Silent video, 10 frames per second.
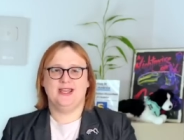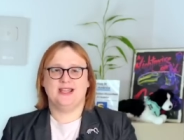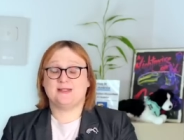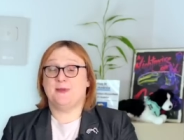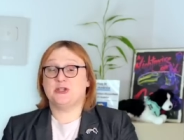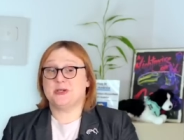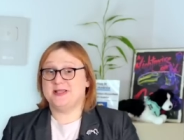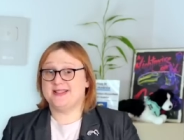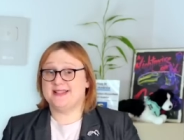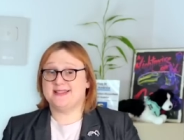especially
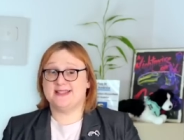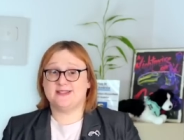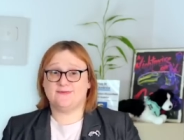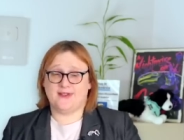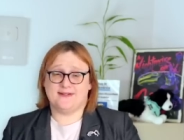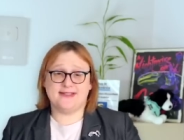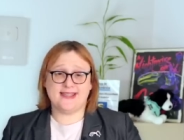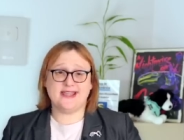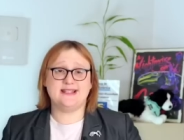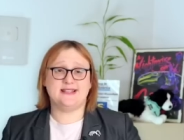since it's very
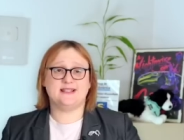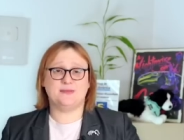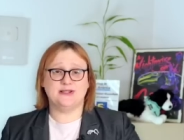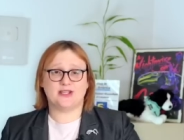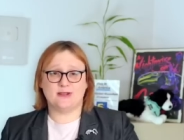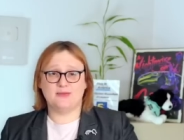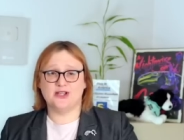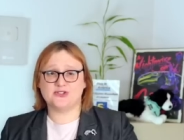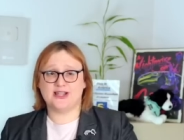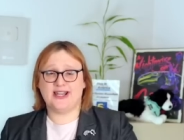easy to build a
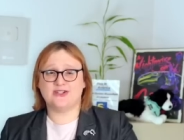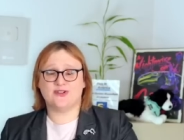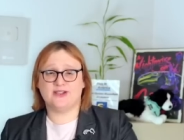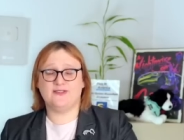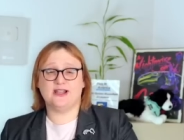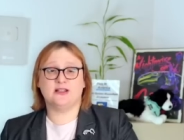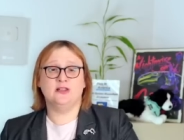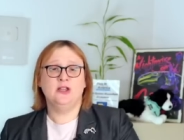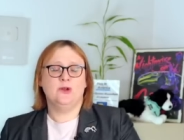commercial electric vehicle